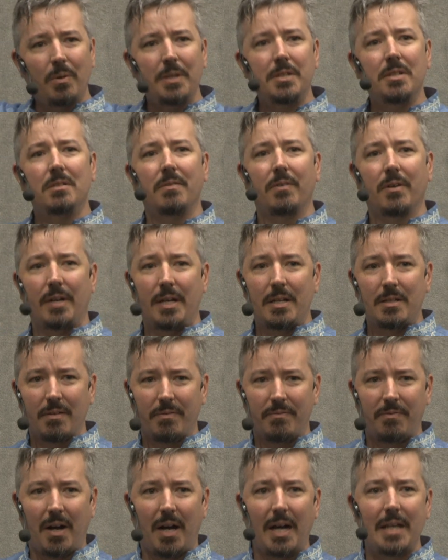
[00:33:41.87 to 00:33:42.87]
which is a very
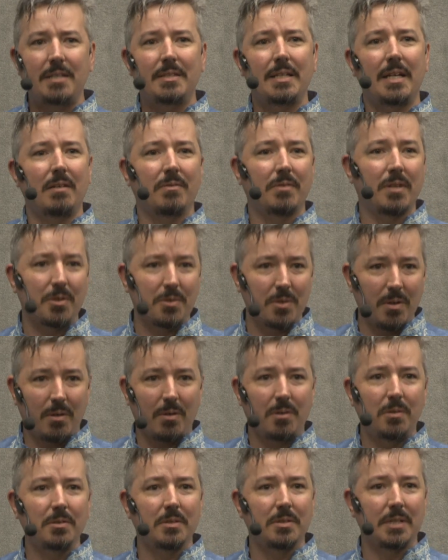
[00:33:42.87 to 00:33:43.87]
defined set of
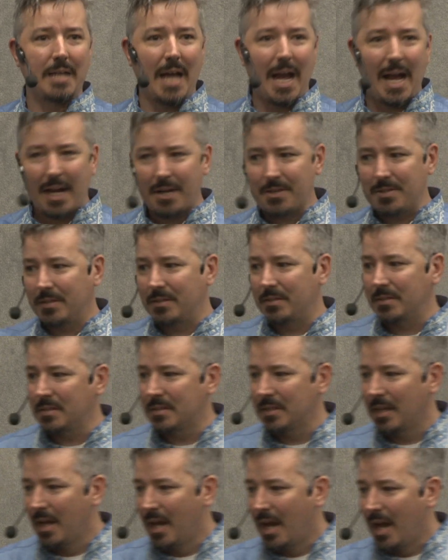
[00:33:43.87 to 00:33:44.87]
controls and
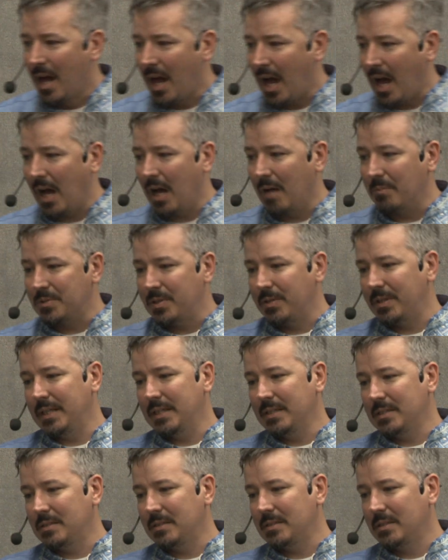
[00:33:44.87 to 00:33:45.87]
actions to
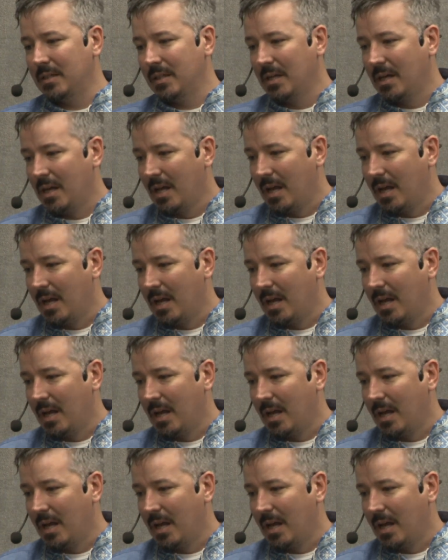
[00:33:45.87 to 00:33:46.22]
this.